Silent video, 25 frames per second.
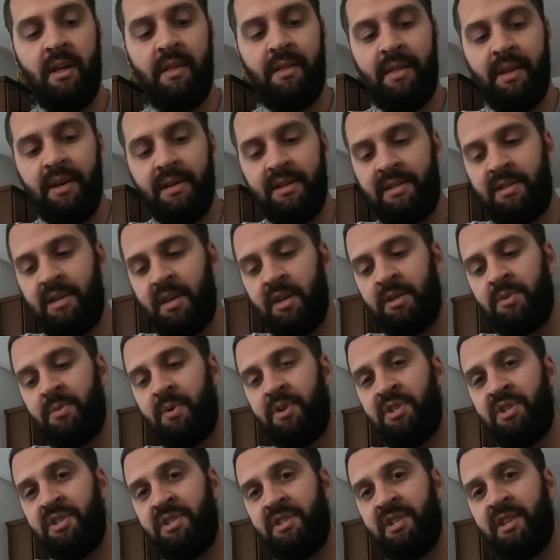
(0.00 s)
The 6
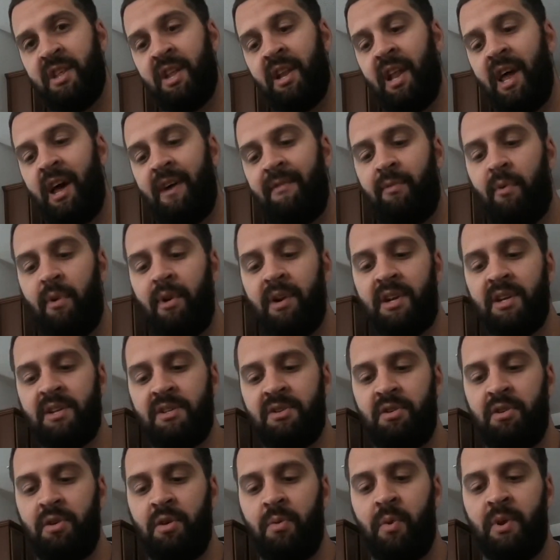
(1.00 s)
switches to the left one because
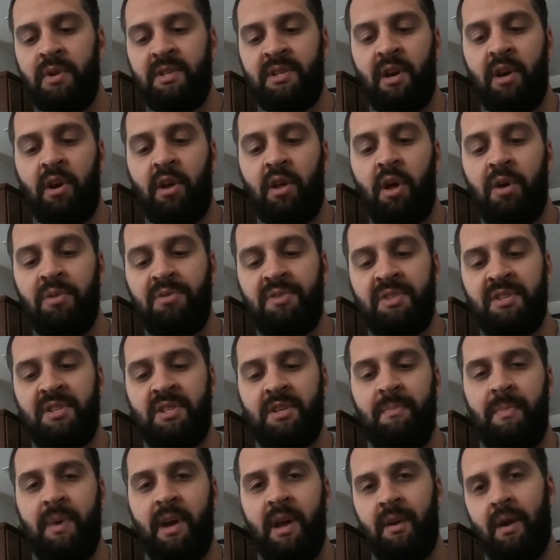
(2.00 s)
they're the ones that are closest
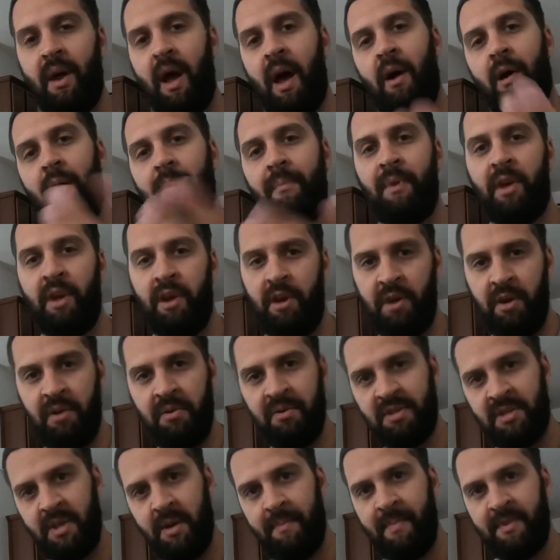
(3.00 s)
to me, and how I'm going to
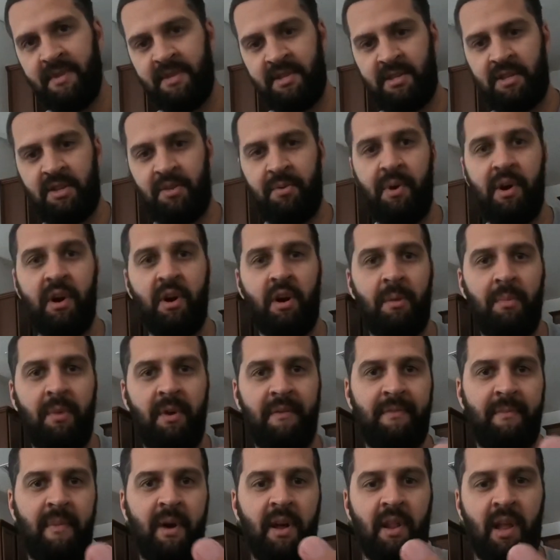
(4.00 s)
use them is 3 are going to
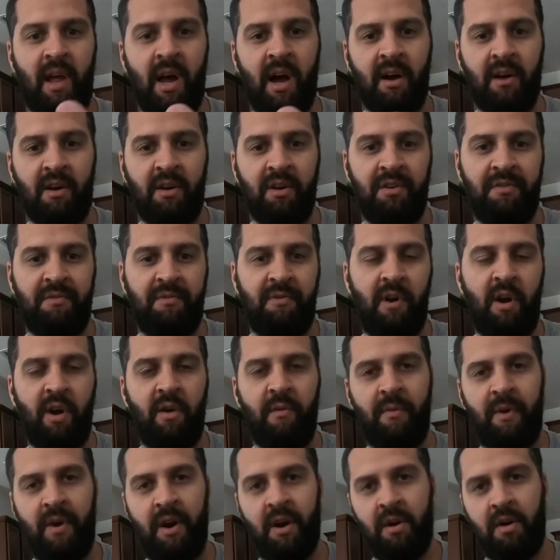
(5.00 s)
be for my lockers,
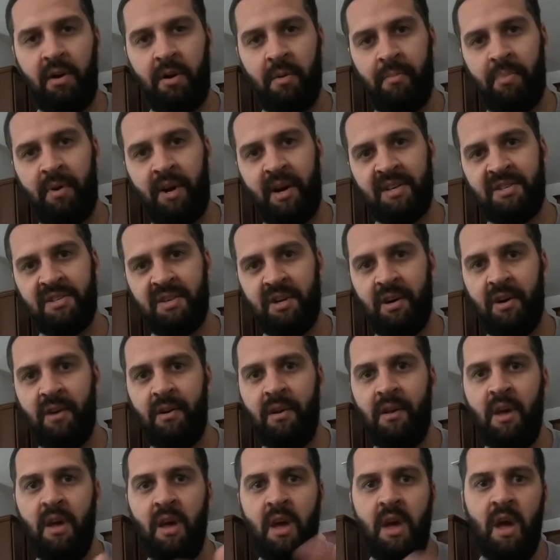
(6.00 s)
front, rear, and
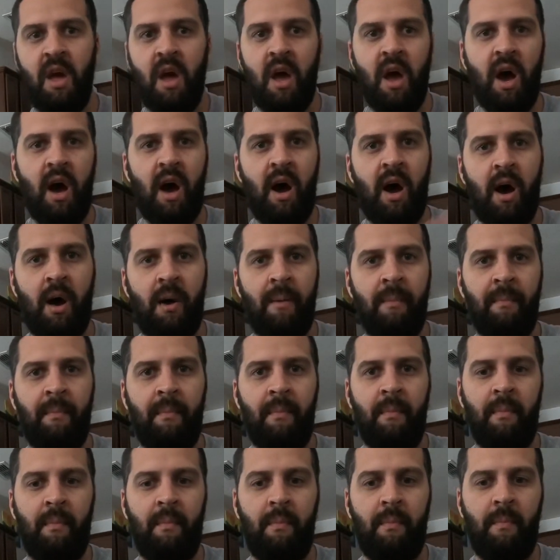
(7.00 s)
compressor,
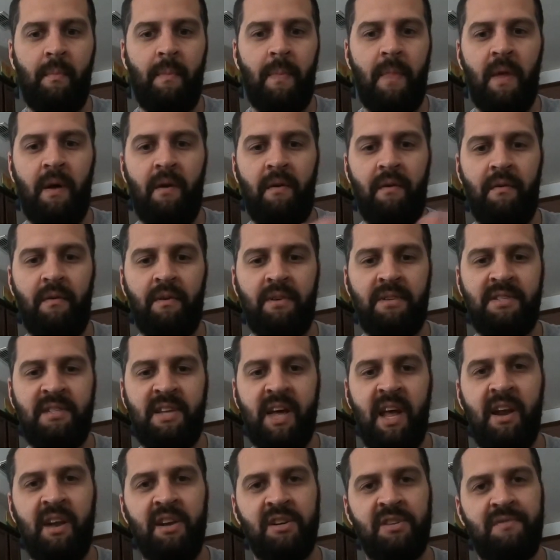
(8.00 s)

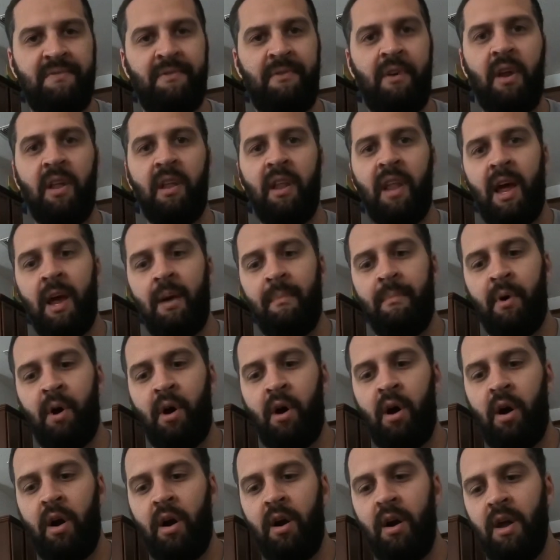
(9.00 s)
10-inch front light
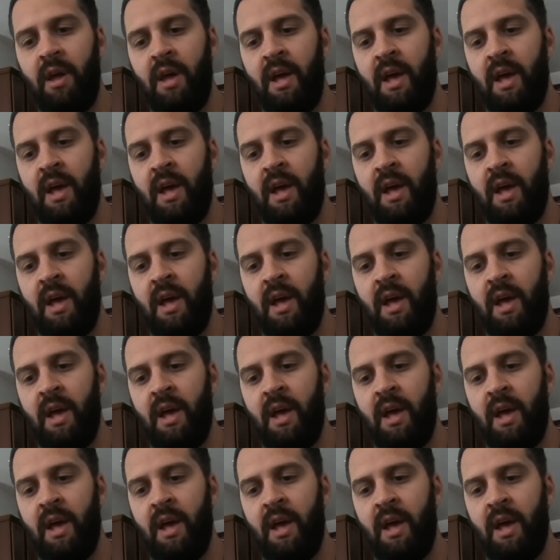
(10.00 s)
bar,